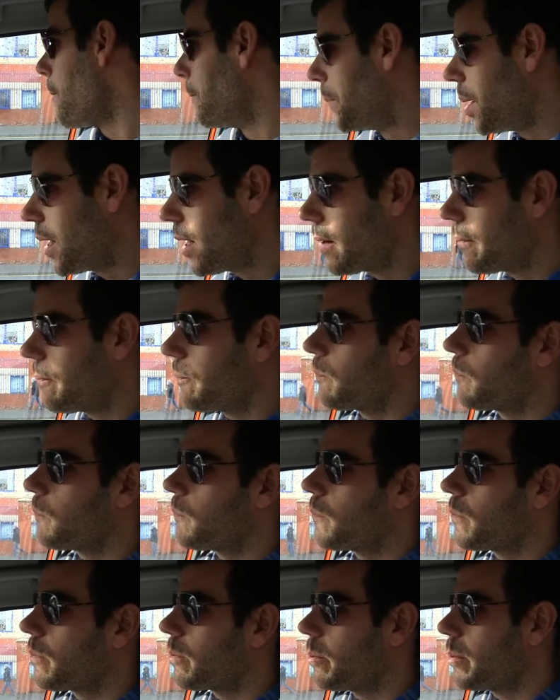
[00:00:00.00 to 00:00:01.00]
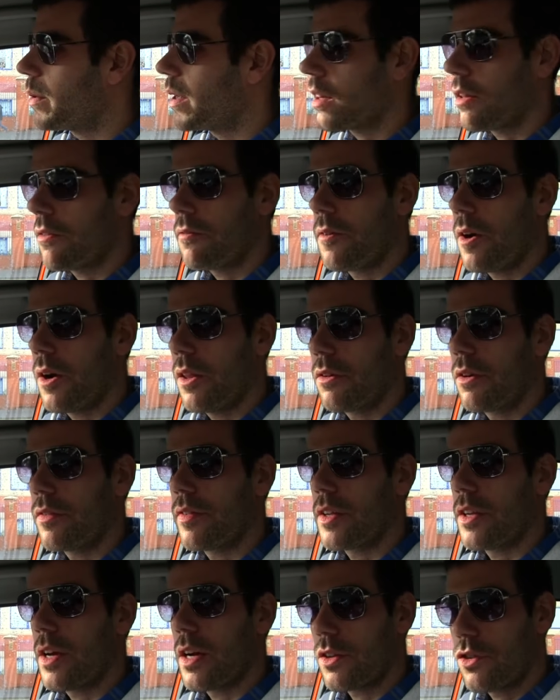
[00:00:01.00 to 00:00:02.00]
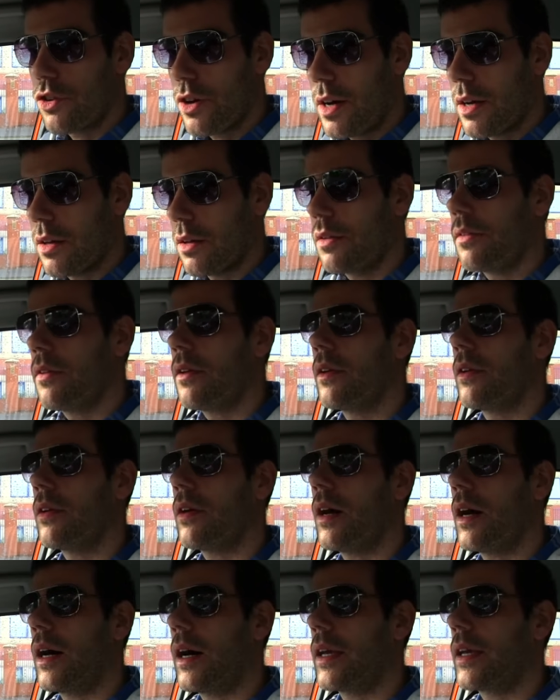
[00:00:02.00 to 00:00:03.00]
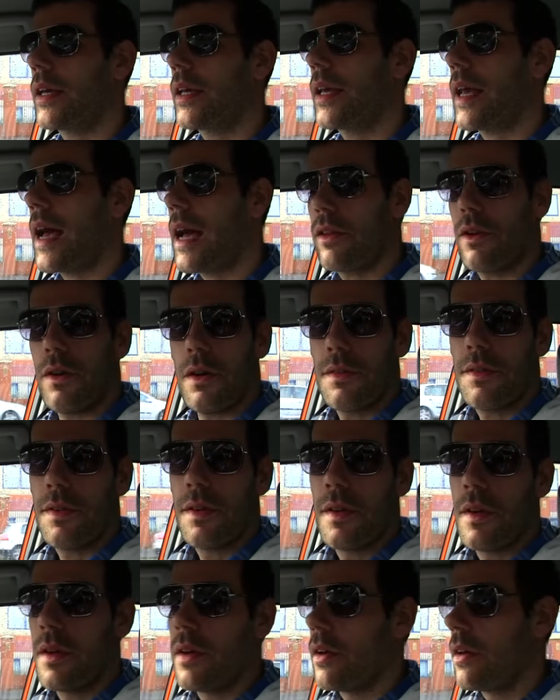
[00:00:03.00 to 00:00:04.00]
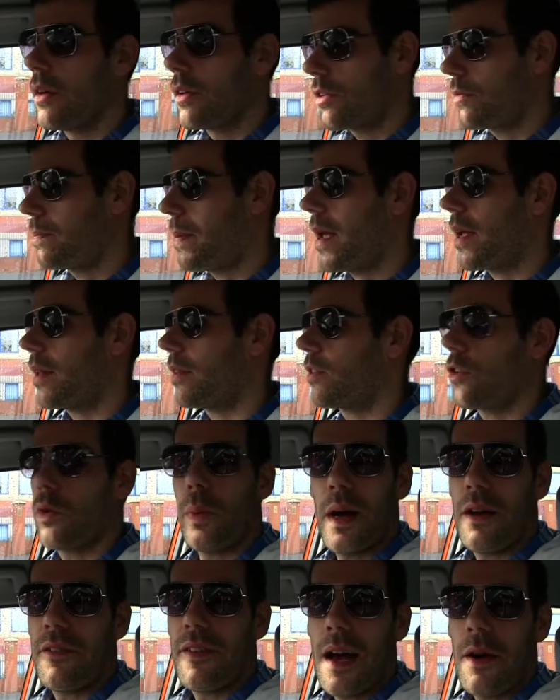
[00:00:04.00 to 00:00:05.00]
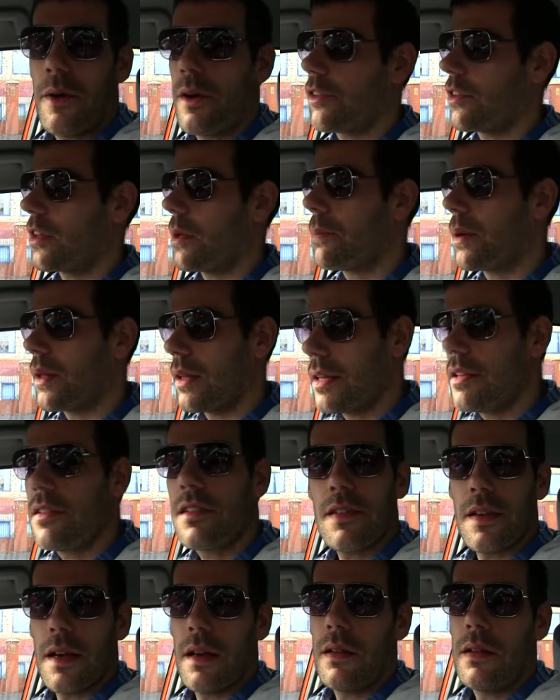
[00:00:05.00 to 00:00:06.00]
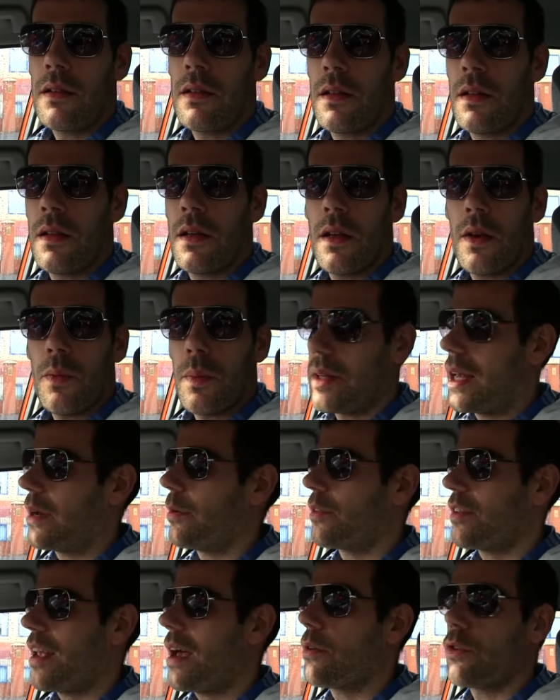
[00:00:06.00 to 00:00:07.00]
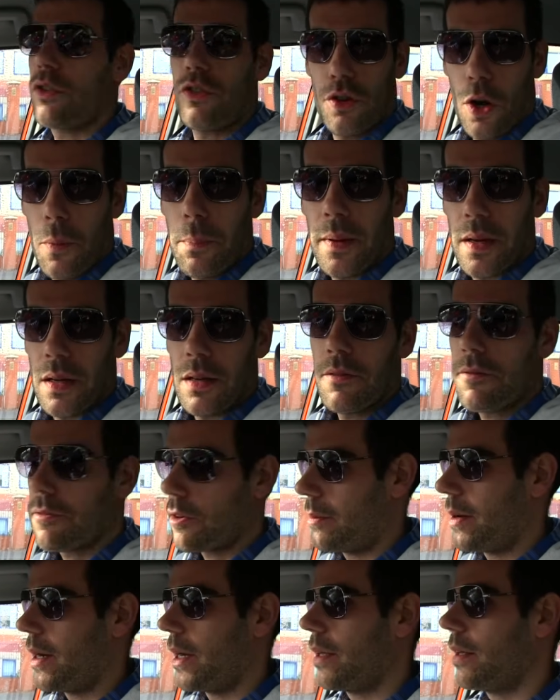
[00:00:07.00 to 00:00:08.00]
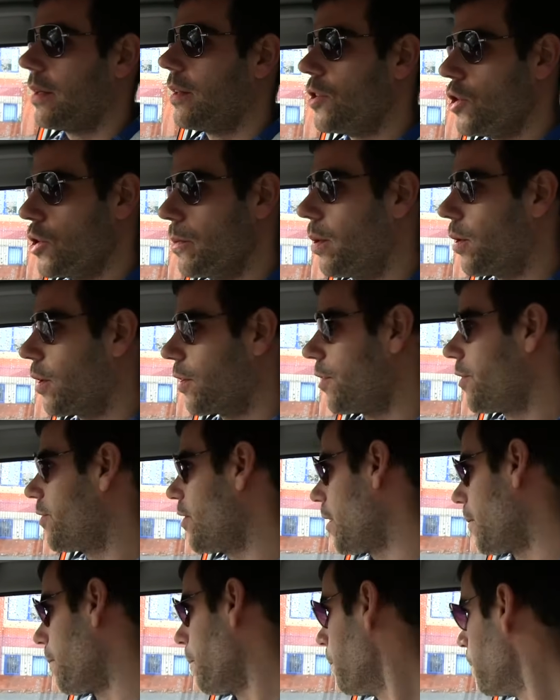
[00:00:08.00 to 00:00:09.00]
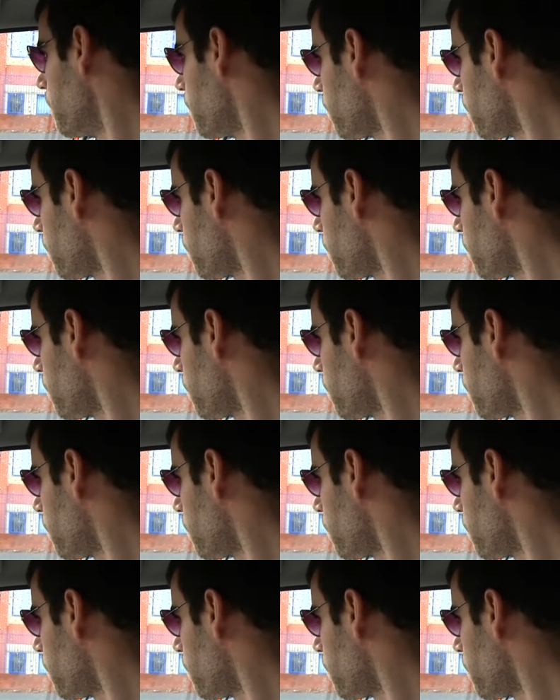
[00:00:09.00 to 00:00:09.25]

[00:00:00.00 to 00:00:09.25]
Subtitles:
But being the father of a young child, I cannot spend 12 hours in a police cell when I was out shopping for my newborn son.